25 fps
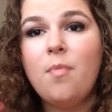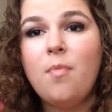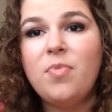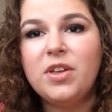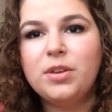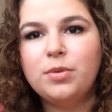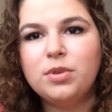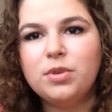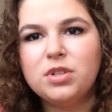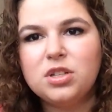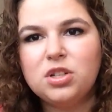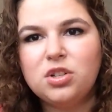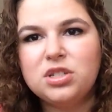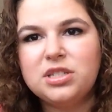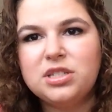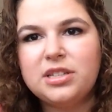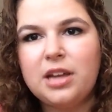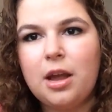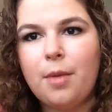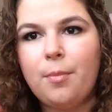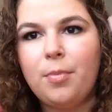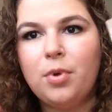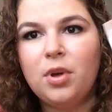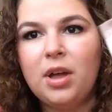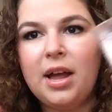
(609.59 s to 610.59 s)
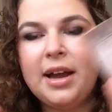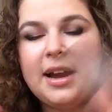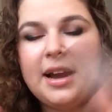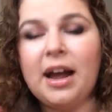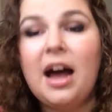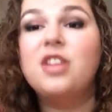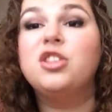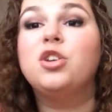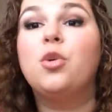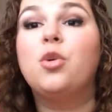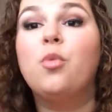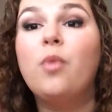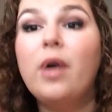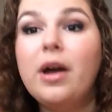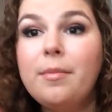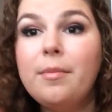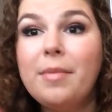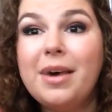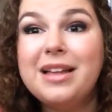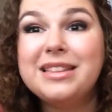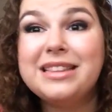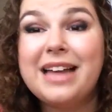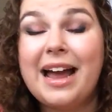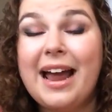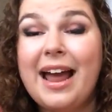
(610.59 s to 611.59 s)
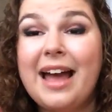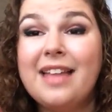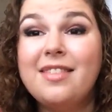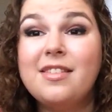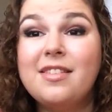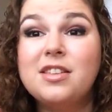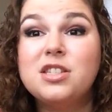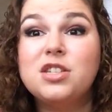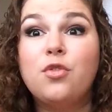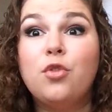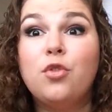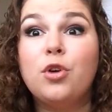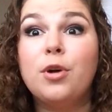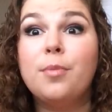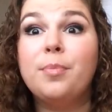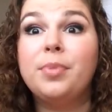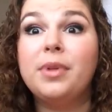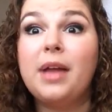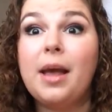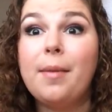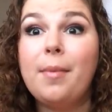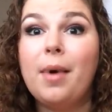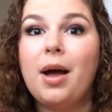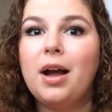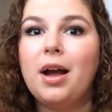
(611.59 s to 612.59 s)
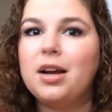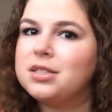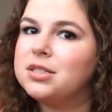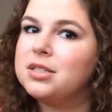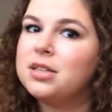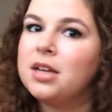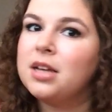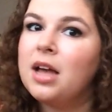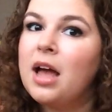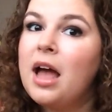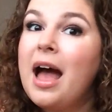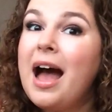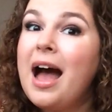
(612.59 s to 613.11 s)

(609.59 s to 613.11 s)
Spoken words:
This was a little sample. I got the 1 month I had the Sephora Playbox.